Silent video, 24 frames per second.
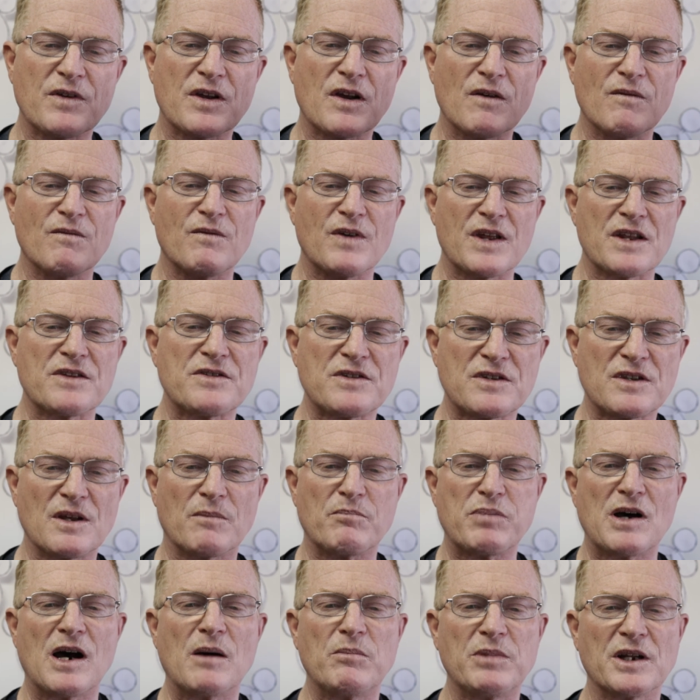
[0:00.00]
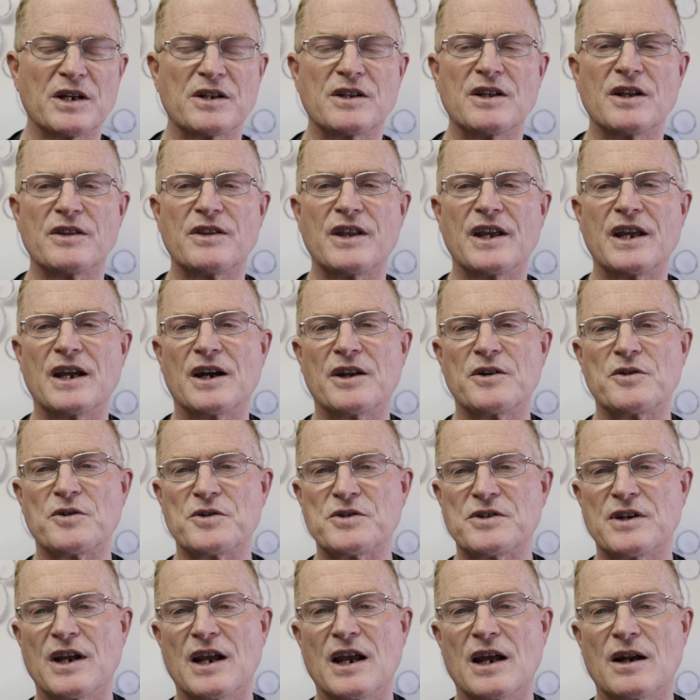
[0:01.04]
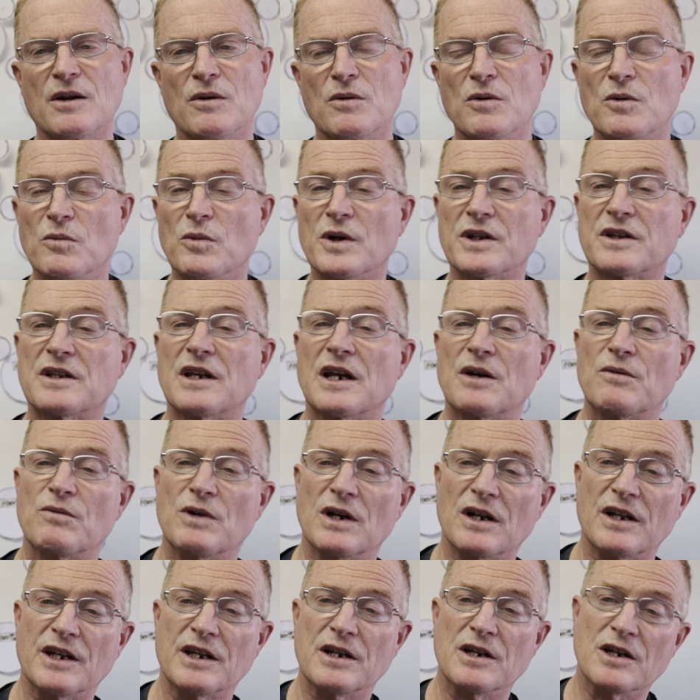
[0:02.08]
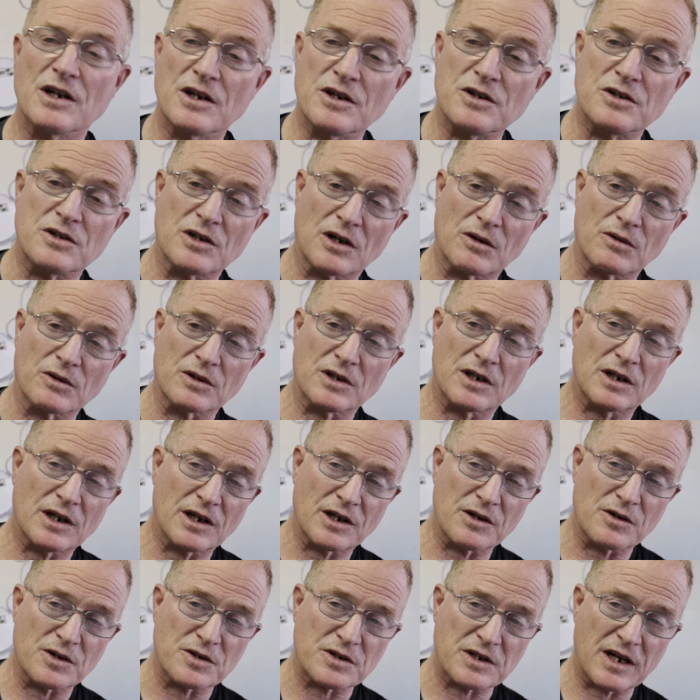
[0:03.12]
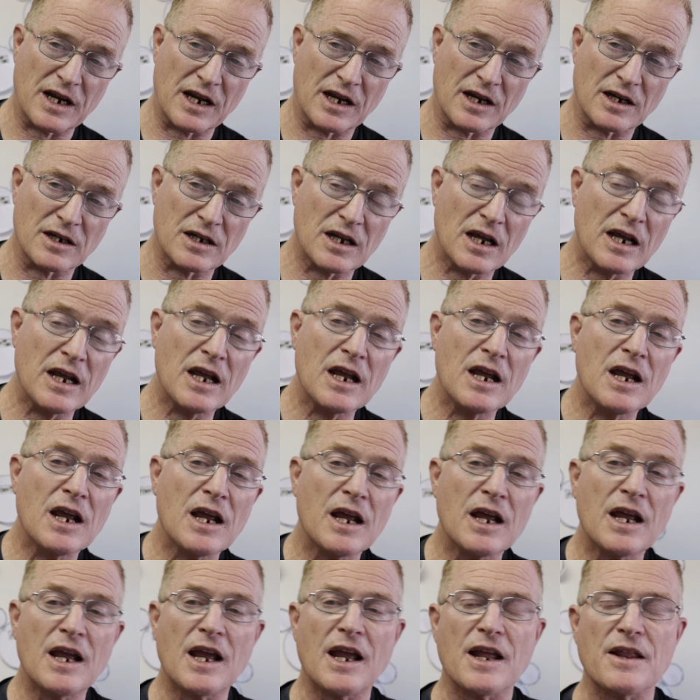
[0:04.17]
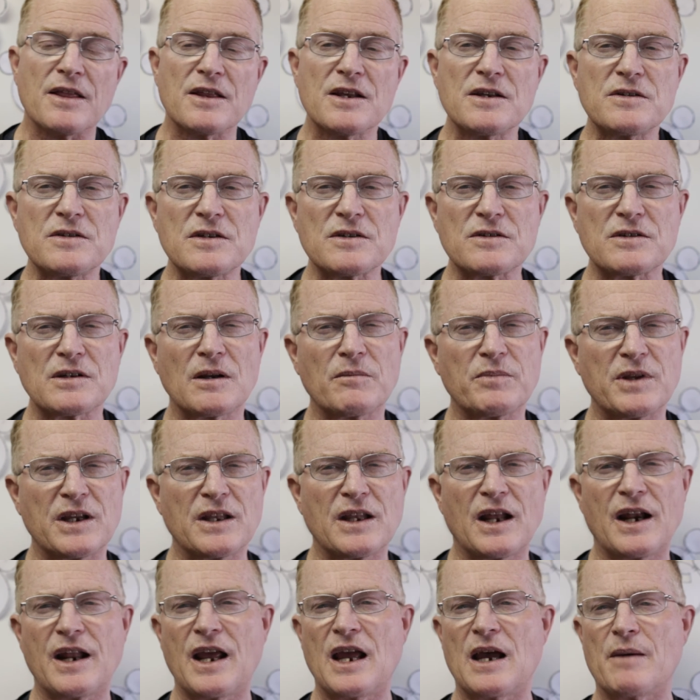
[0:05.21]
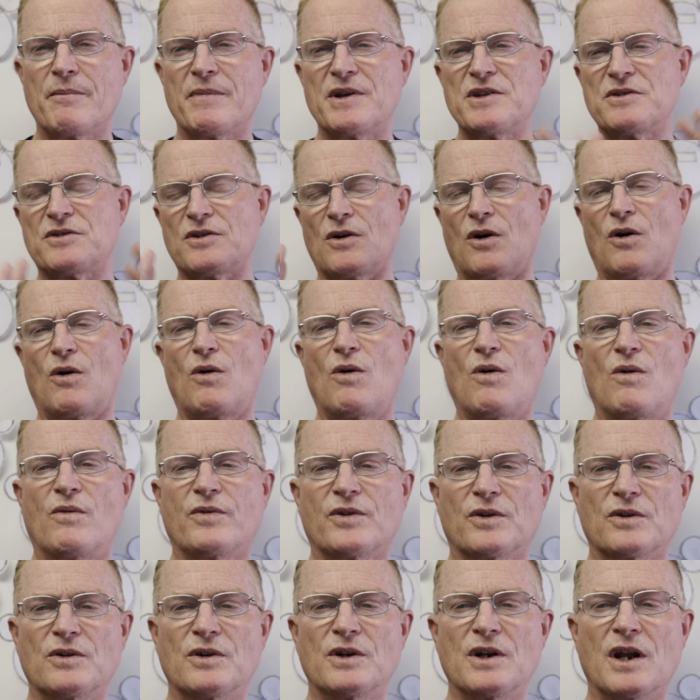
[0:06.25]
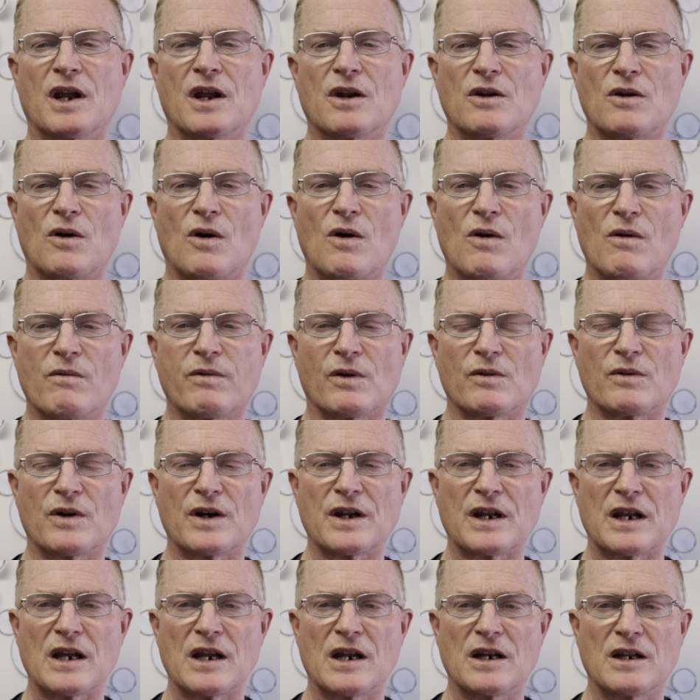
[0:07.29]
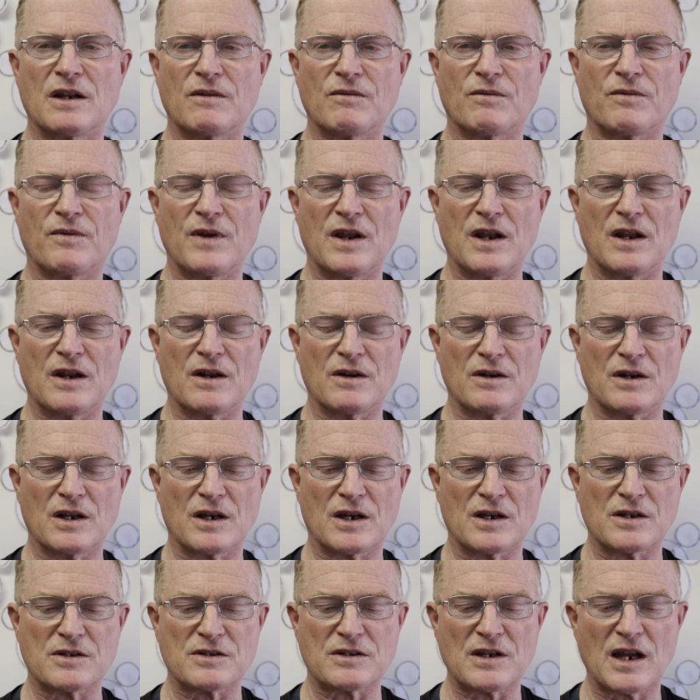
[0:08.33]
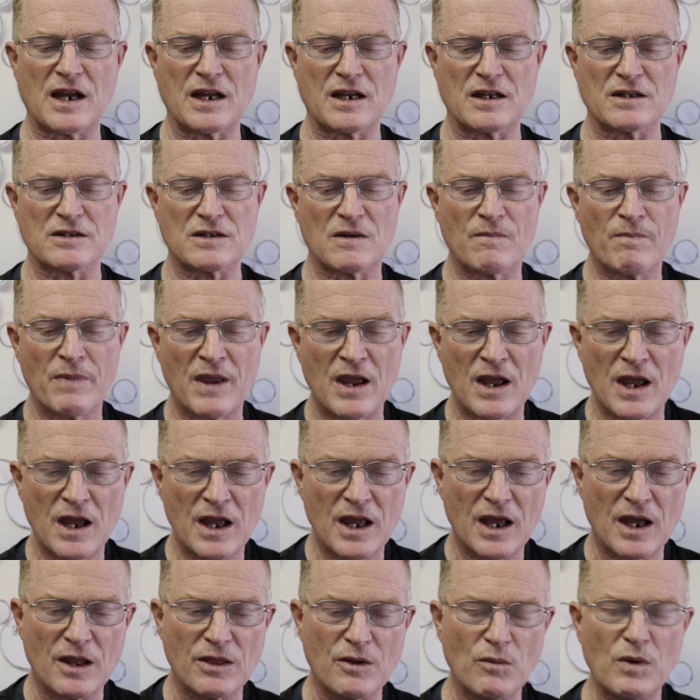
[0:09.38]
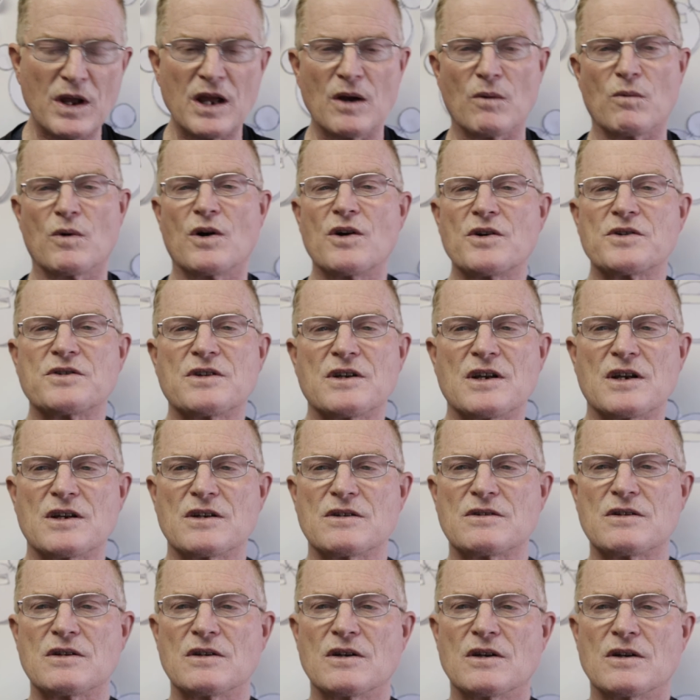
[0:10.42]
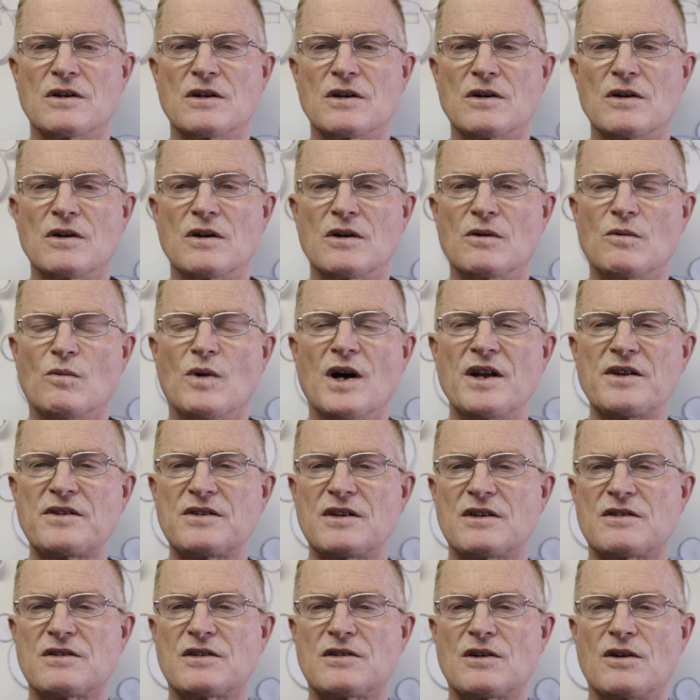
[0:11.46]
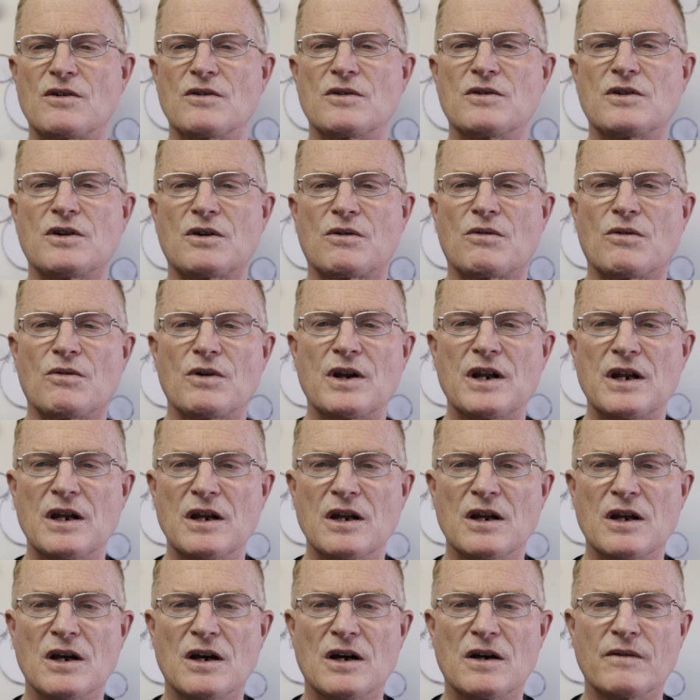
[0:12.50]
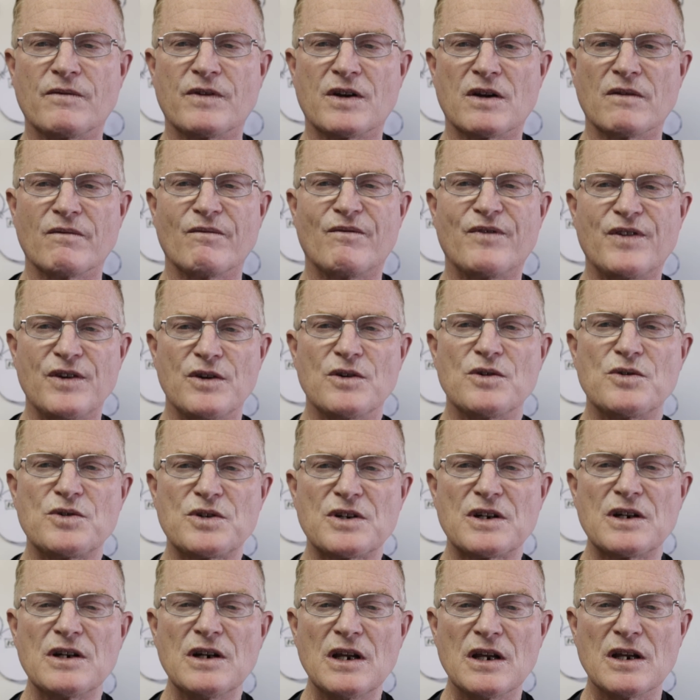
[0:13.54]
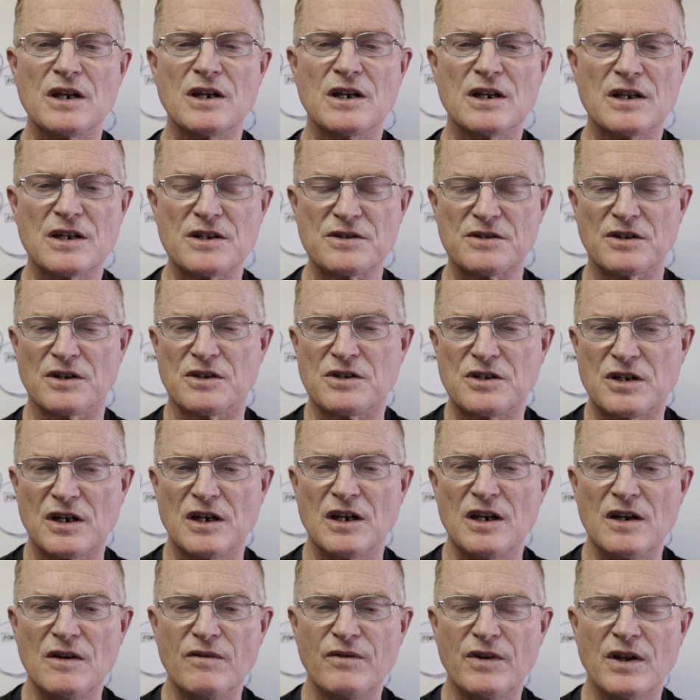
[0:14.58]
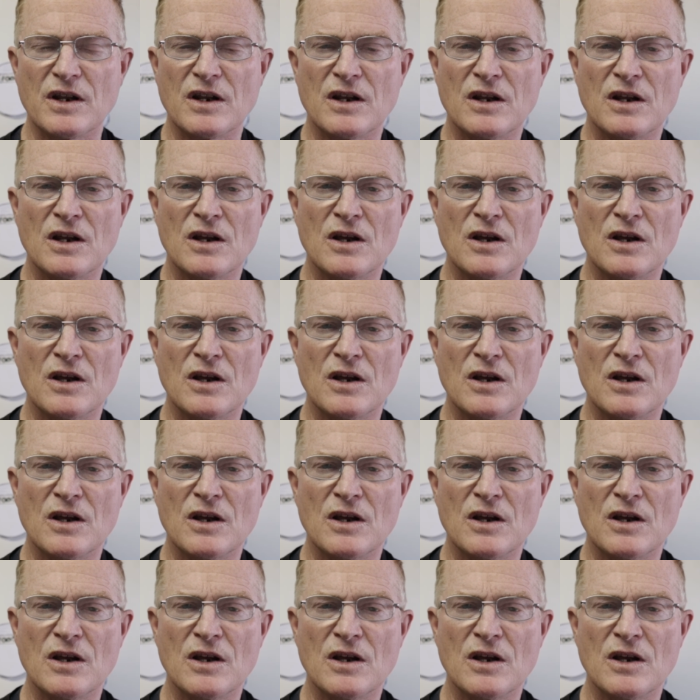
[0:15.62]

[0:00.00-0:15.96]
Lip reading: convinced the public that they understand what they really don't understand. And this is something that happens over and over again in science. And the way it works is, once a certain degree of confusion is achieved,